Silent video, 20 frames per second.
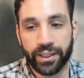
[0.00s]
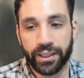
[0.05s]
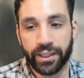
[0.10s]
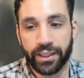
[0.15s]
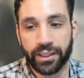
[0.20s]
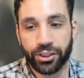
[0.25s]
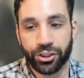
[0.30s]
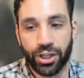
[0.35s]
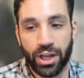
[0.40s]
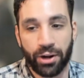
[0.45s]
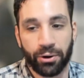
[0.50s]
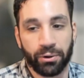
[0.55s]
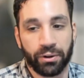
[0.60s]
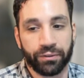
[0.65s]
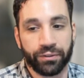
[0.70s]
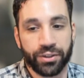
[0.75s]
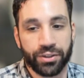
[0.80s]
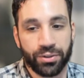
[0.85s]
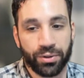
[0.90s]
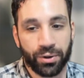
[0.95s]
shadow
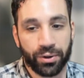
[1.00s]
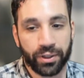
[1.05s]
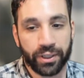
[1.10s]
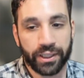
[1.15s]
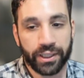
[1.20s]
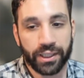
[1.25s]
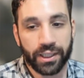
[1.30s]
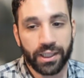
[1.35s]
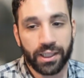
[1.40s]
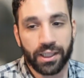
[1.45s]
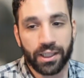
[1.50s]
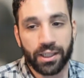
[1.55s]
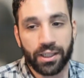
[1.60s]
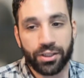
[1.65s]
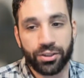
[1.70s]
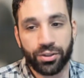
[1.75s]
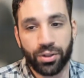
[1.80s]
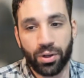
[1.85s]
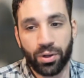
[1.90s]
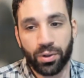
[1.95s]
inventory.
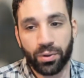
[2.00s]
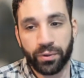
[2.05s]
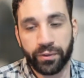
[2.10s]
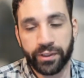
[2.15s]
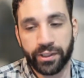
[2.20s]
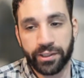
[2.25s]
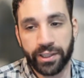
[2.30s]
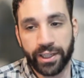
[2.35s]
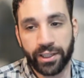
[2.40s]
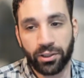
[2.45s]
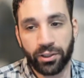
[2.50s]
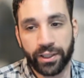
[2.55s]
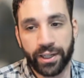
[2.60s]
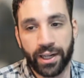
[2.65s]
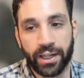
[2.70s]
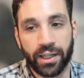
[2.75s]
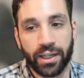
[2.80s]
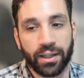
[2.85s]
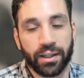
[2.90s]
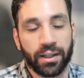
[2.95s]
So we take a look
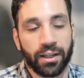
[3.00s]
at